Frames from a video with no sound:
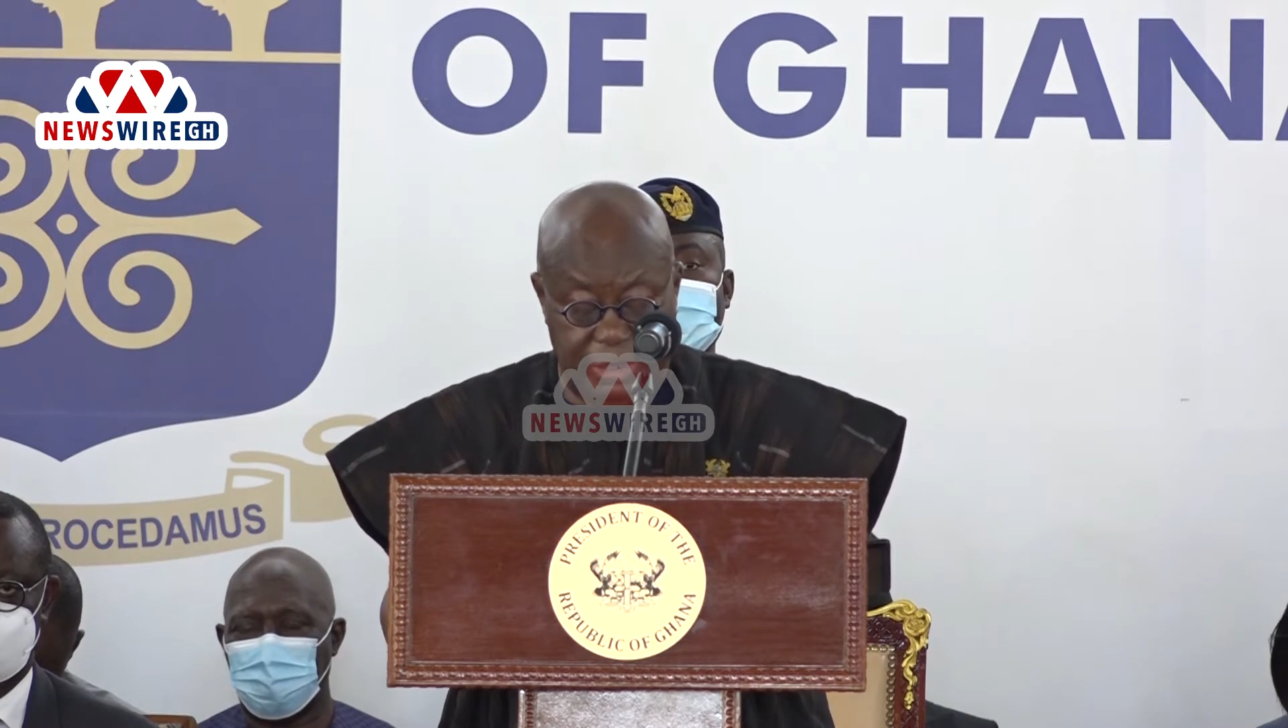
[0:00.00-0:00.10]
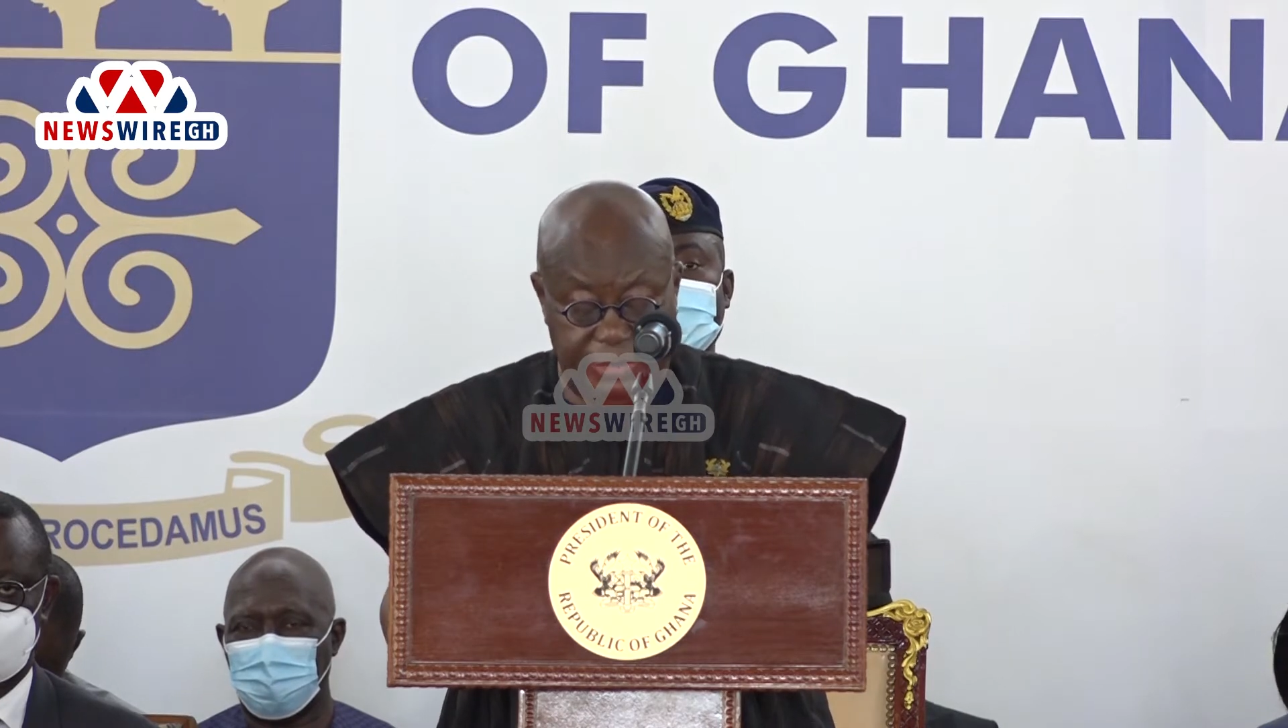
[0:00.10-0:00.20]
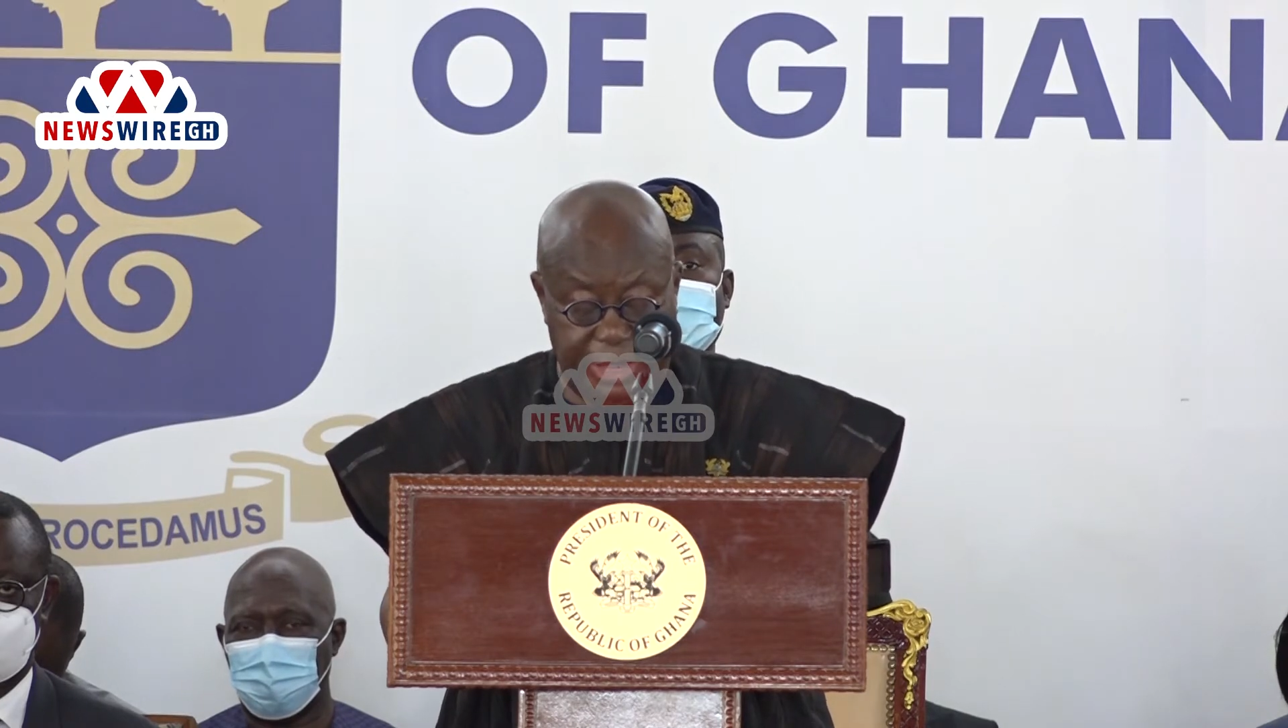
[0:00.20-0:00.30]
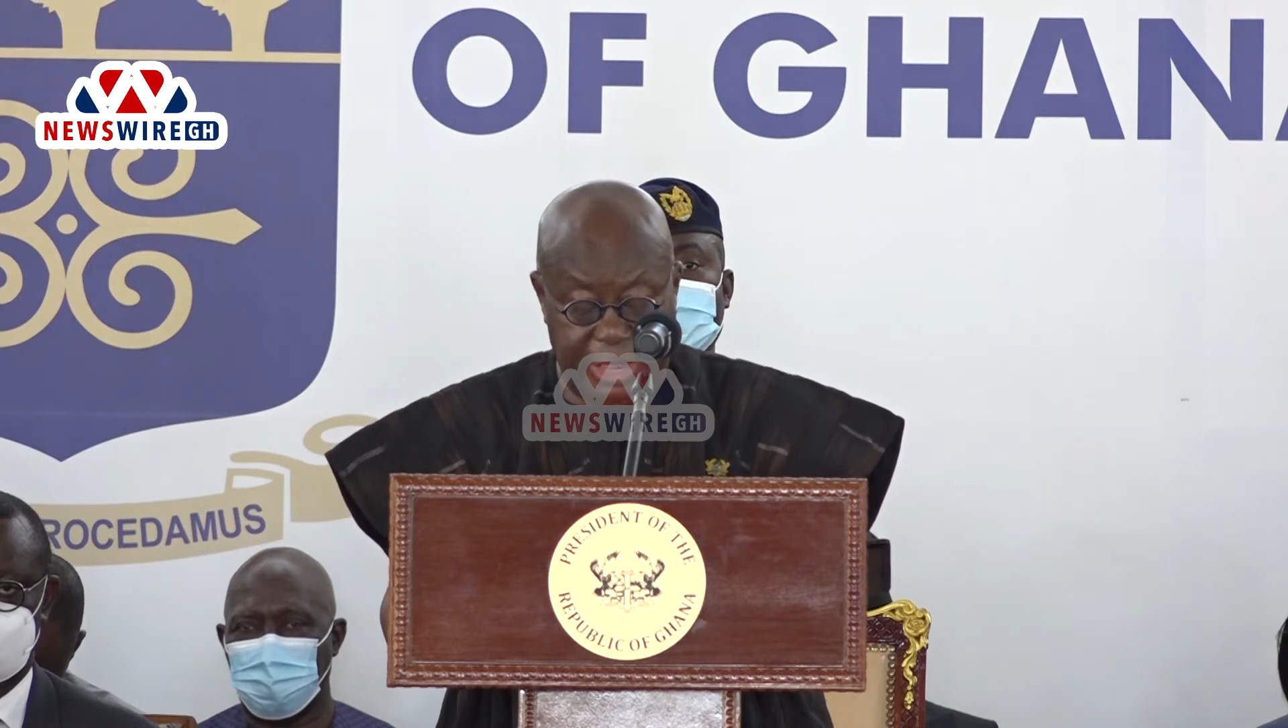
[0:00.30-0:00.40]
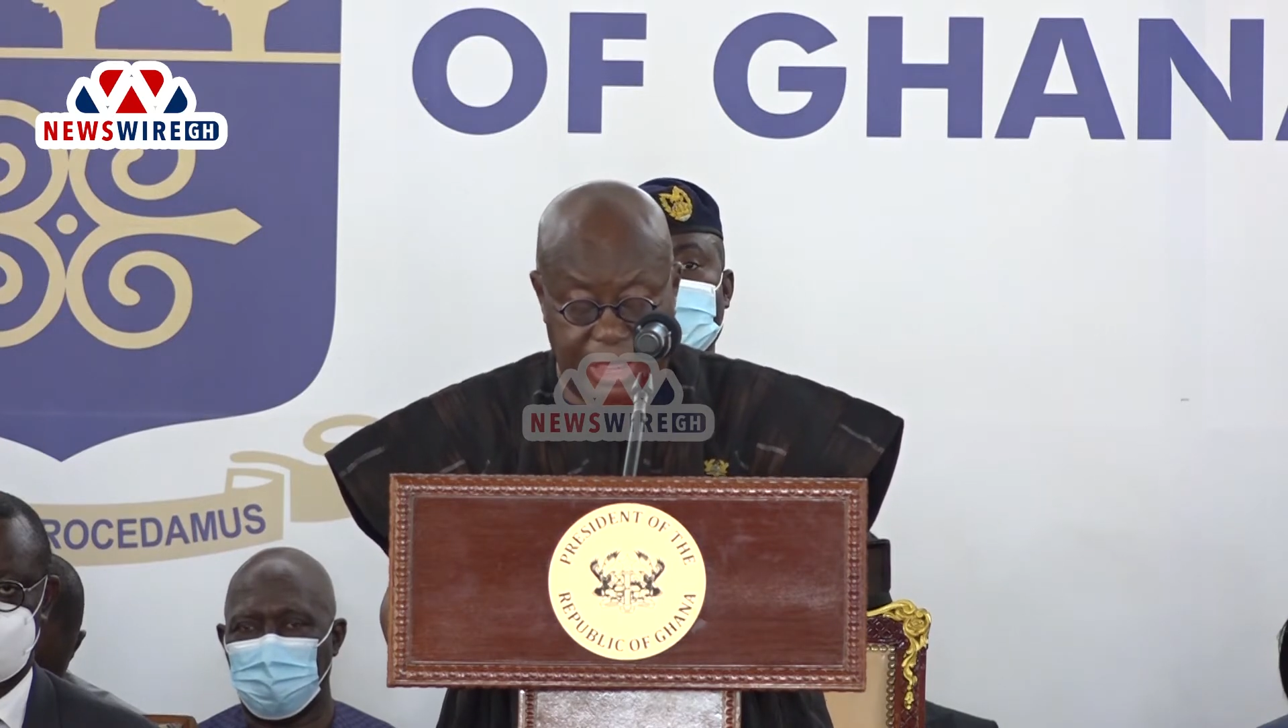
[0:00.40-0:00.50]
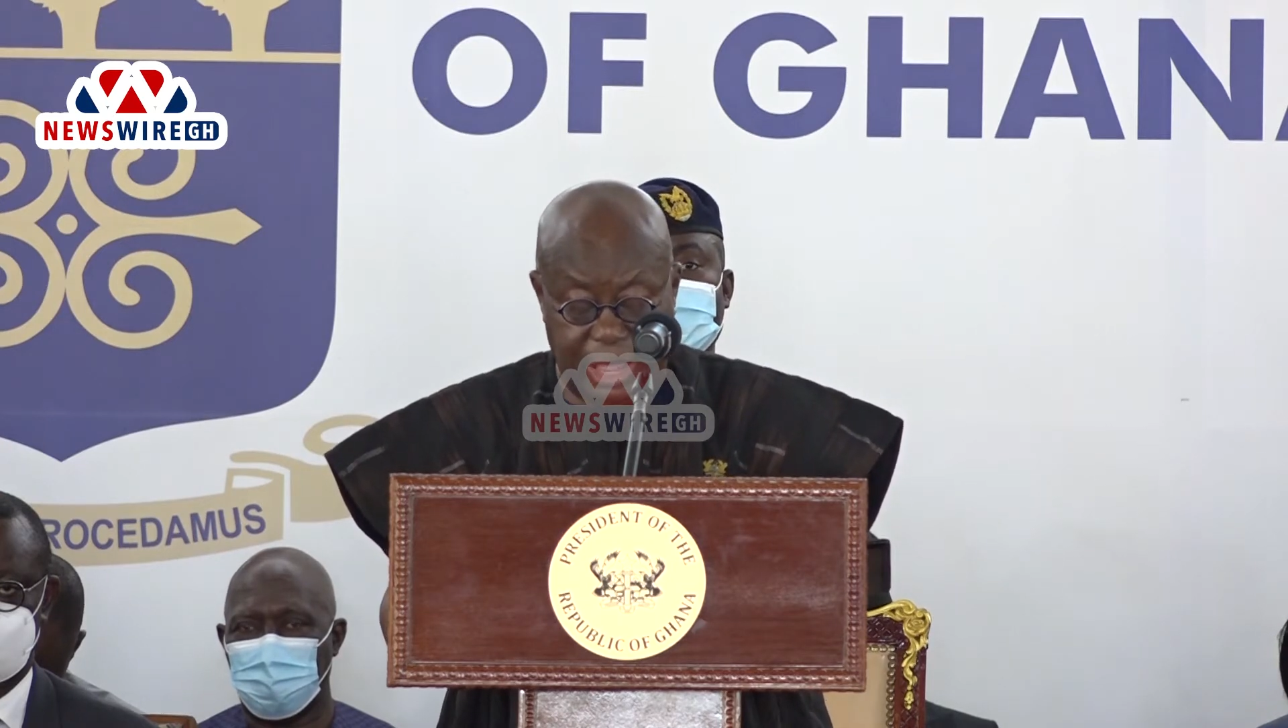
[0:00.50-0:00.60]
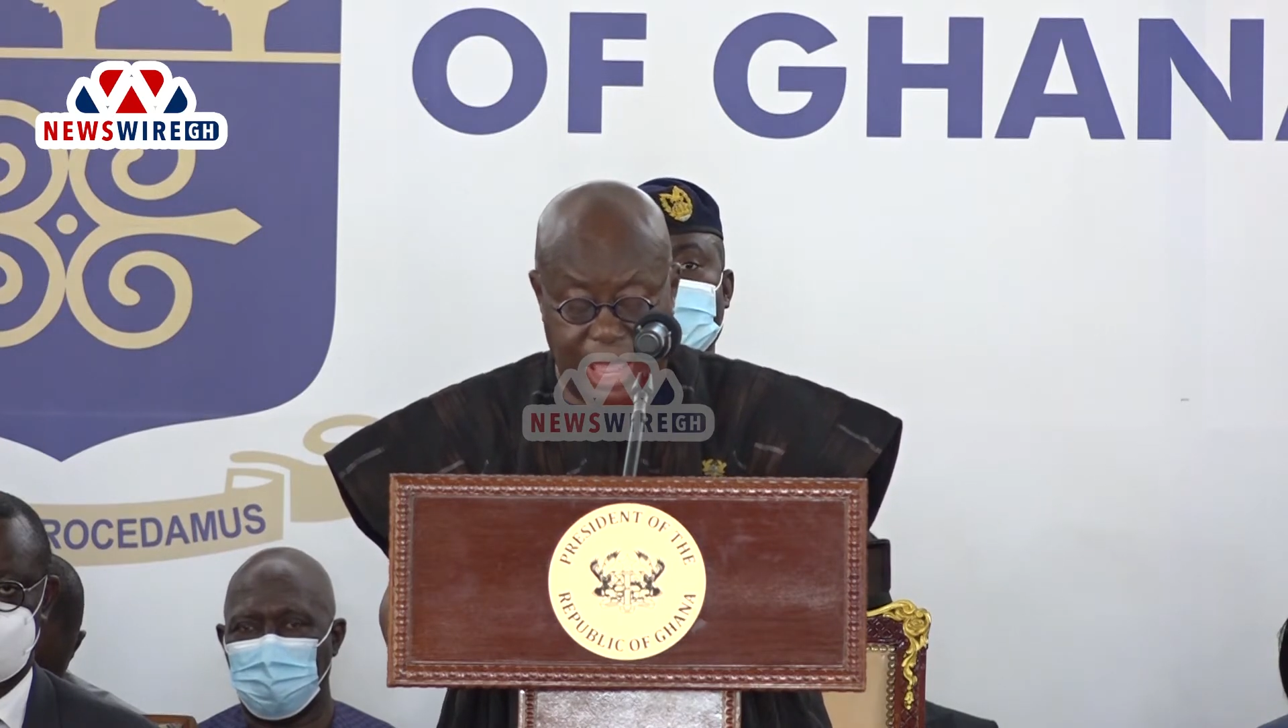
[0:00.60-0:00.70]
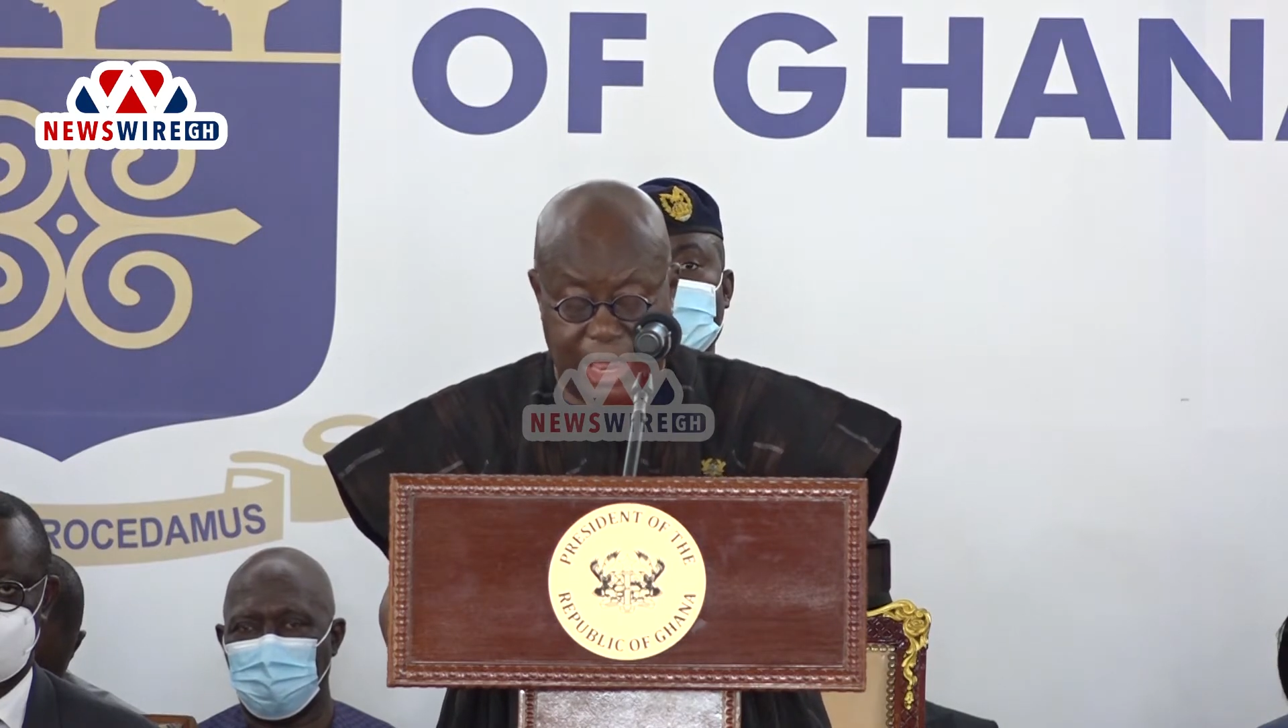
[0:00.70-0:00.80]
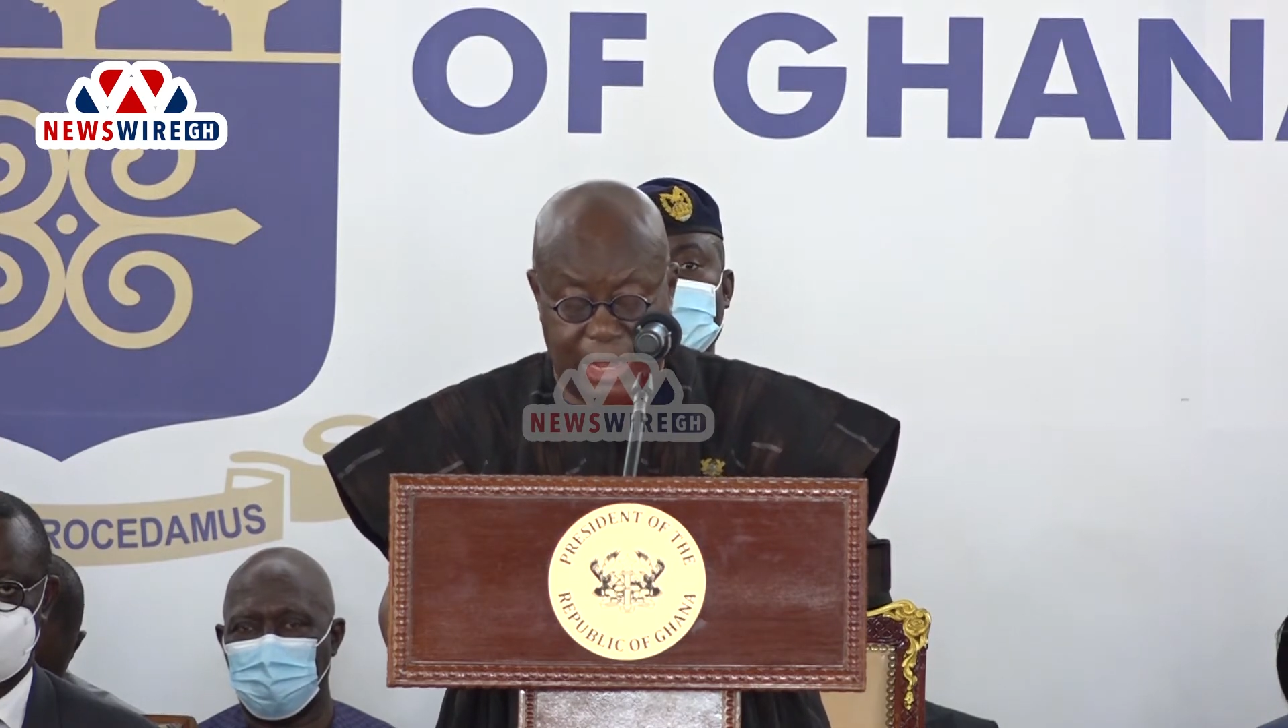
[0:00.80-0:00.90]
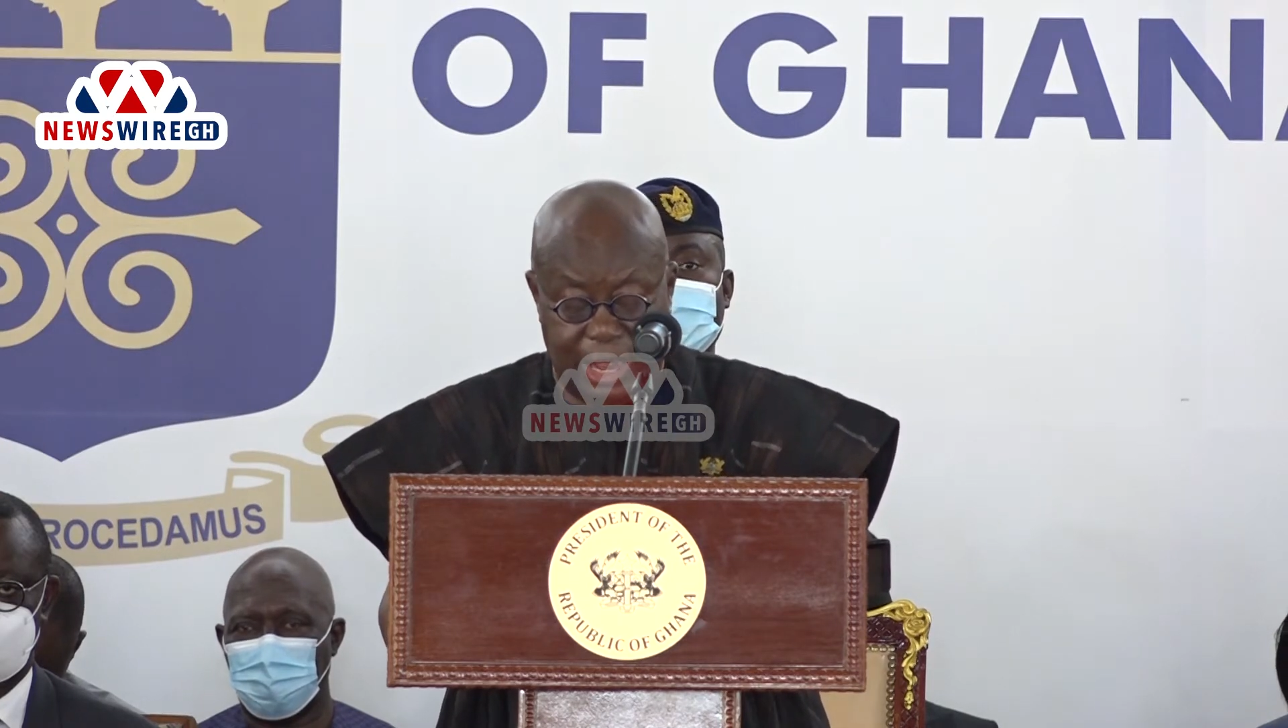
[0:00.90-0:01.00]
that are